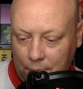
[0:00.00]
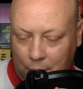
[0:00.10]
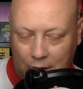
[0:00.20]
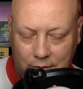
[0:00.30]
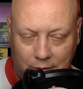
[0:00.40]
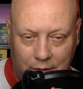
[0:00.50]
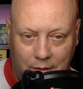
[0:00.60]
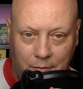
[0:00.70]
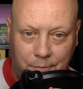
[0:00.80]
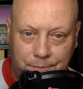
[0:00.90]
back to the
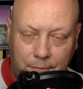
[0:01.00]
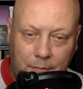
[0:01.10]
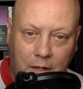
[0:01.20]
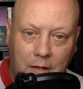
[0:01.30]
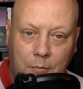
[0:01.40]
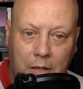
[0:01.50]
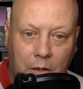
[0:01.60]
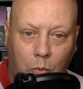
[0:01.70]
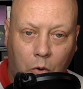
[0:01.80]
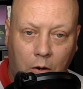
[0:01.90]

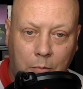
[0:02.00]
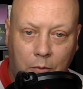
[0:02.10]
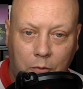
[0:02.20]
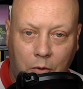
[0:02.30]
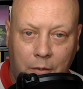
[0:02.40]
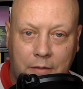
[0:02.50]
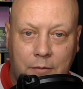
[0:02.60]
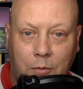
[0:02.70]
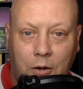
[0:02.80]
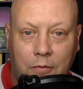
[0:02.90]
Mickey Rourke performance
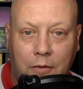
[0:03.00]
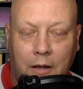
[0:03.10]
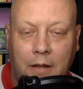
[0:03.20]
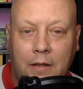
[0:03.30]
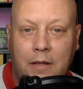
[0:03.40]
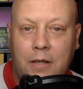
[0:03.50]
in Barfly.